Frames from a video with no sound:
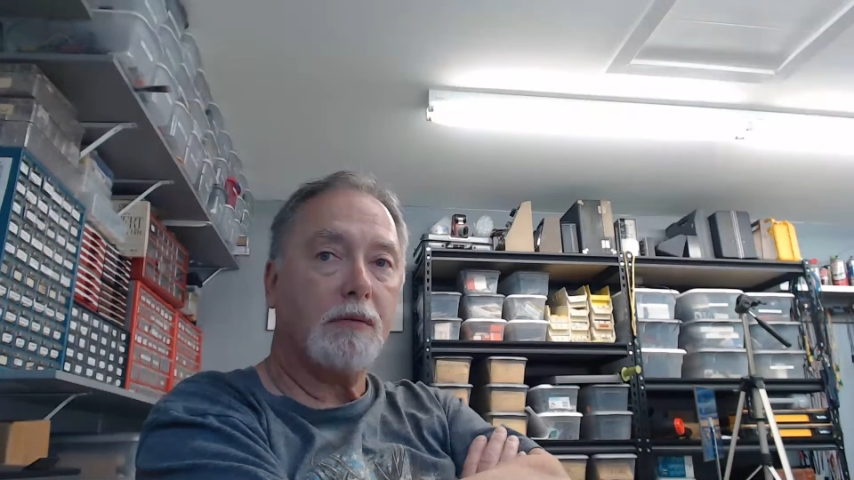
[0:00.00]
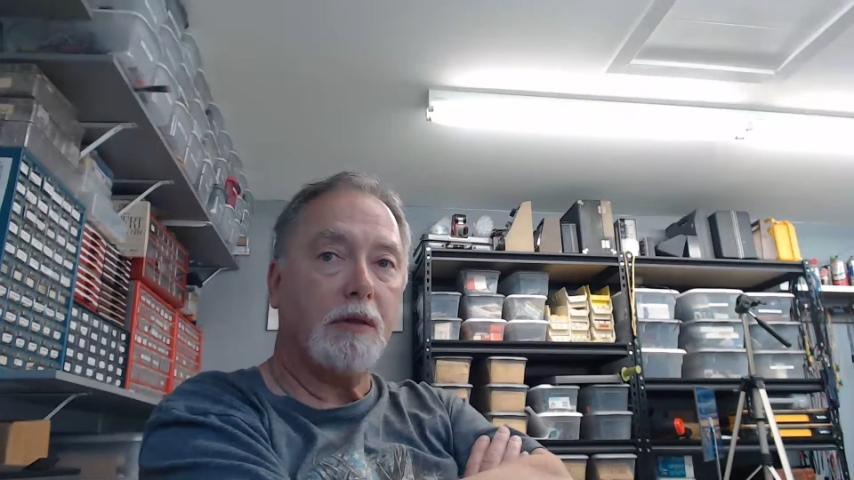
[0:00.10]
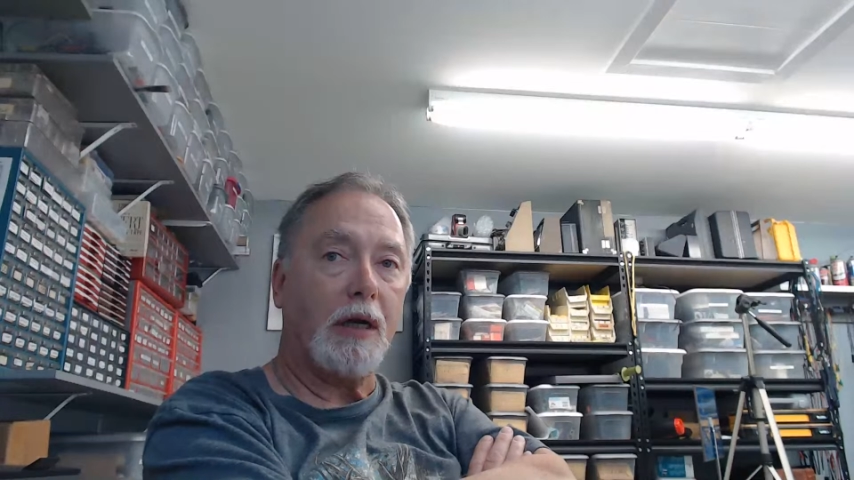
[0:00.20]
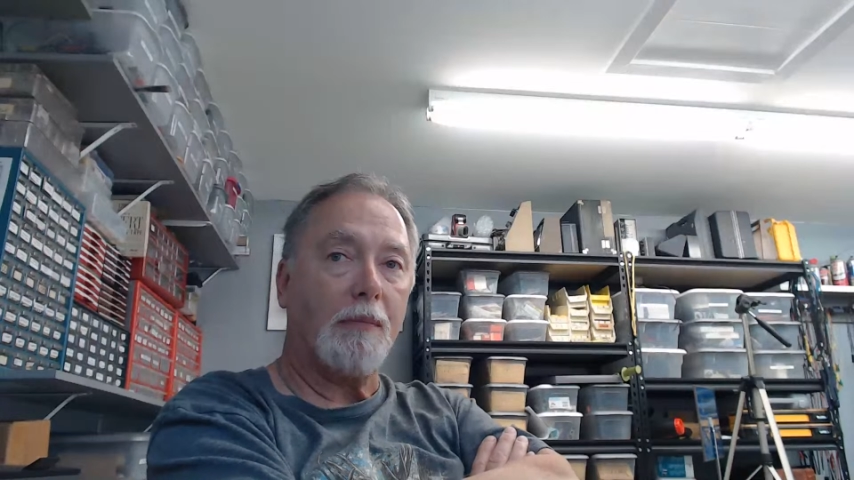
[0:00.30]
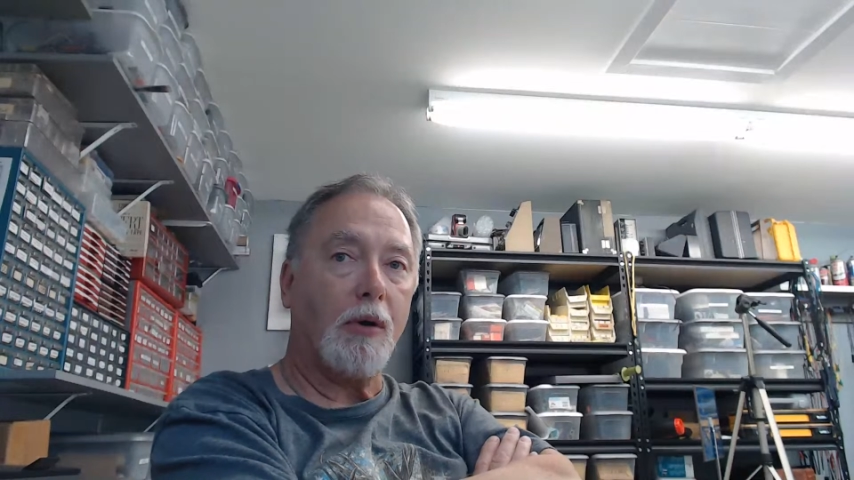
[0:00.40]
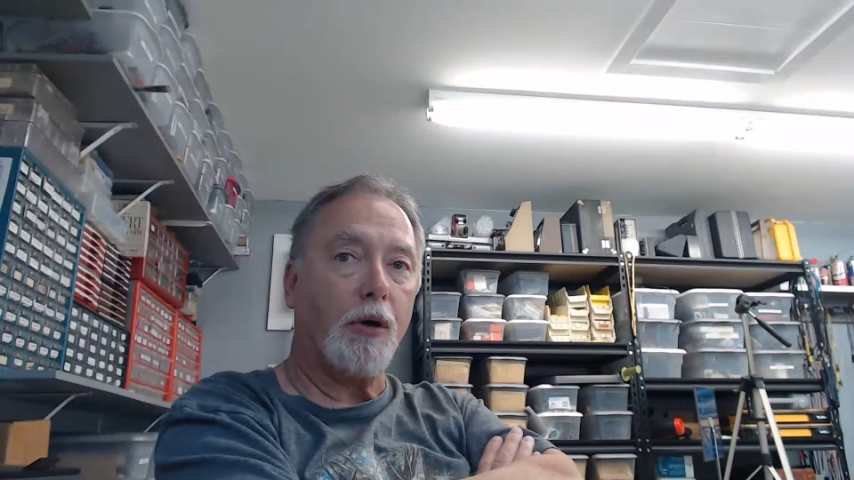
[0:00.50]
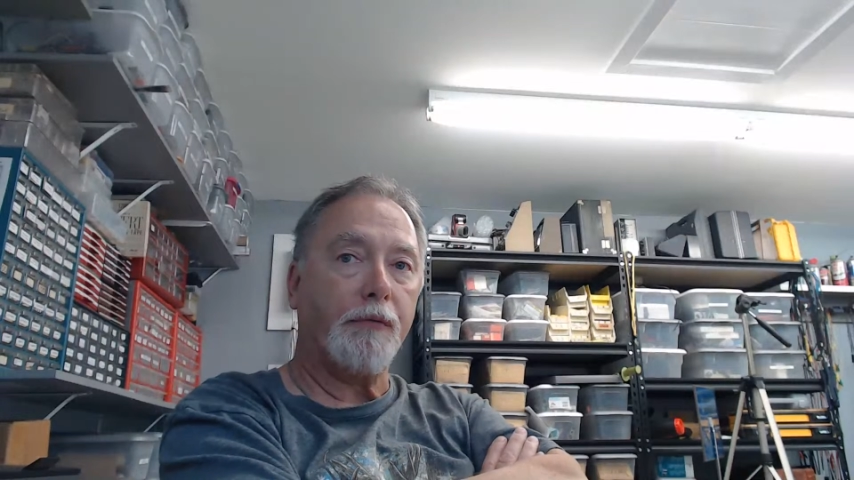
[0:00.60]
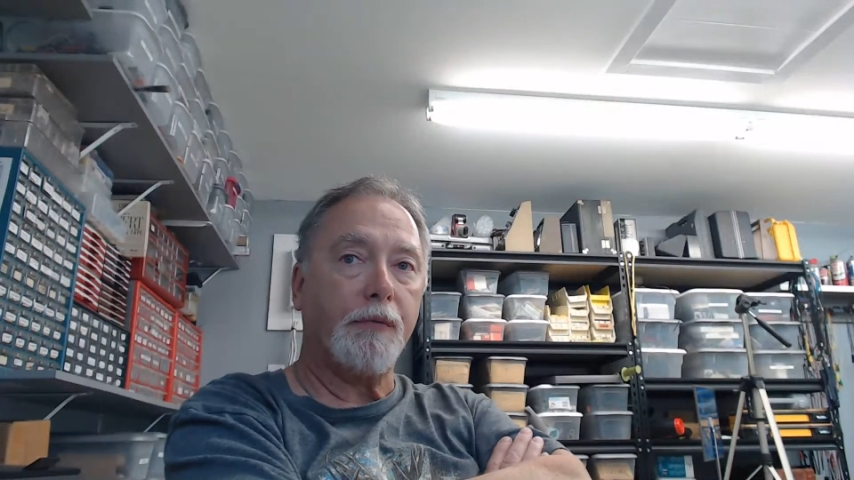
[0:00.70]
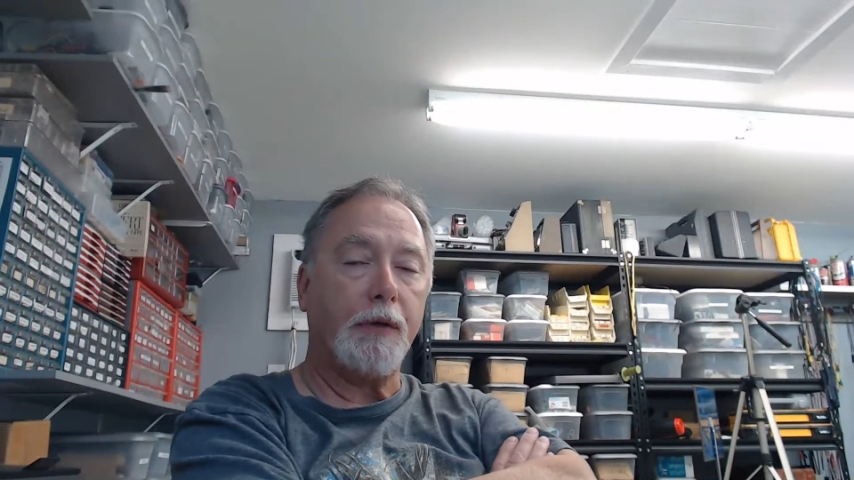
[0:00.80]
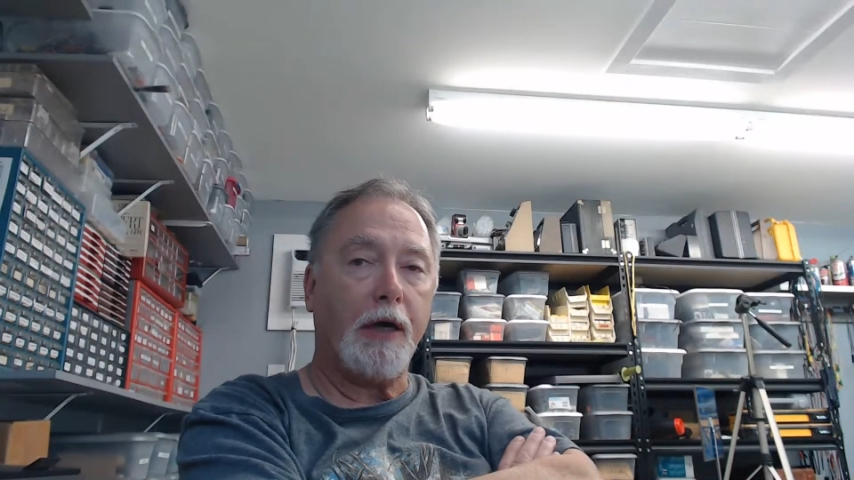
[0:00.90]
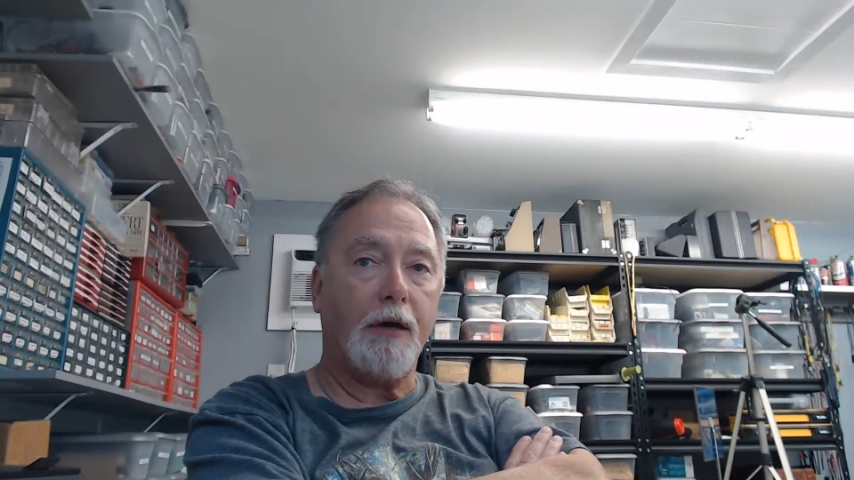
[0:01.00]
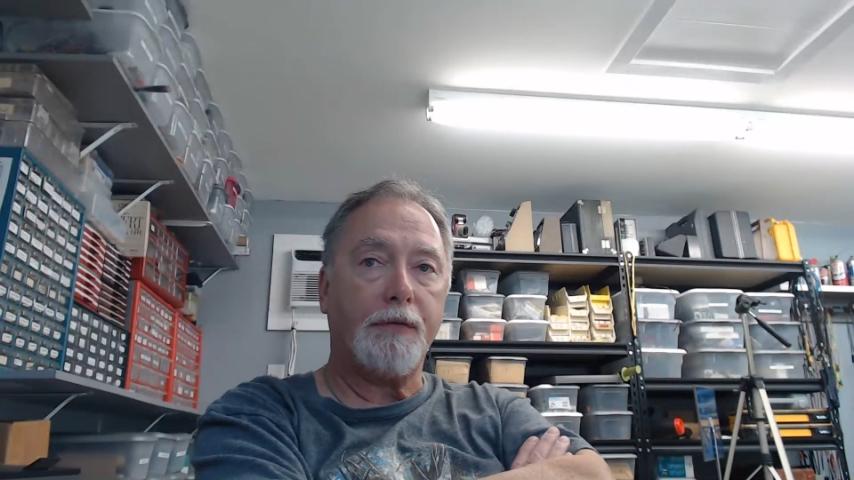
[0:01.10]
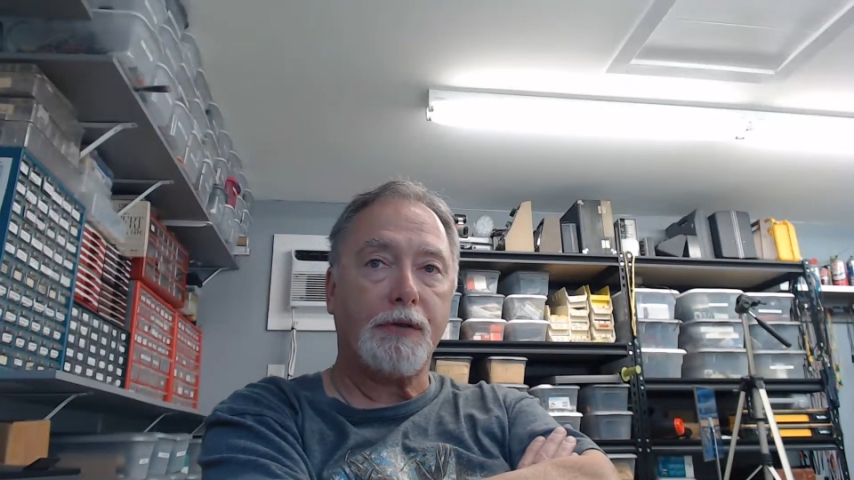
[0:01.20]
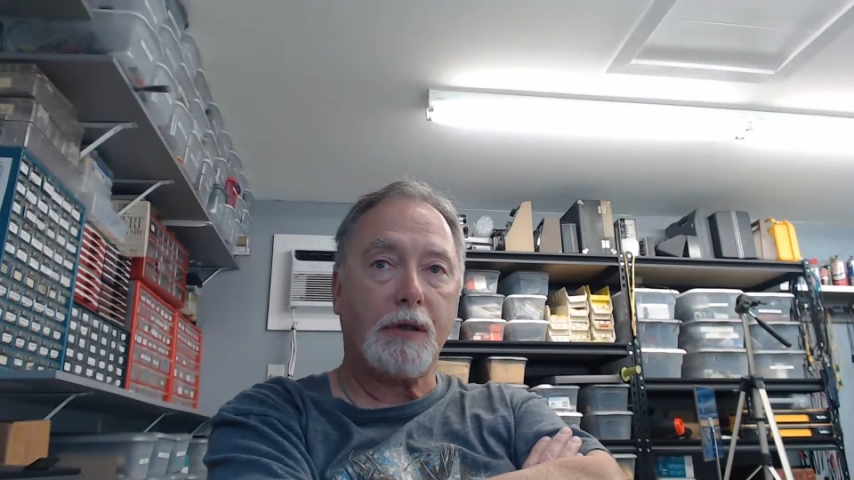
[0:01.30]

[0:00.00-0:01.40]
that I borrowed from the office.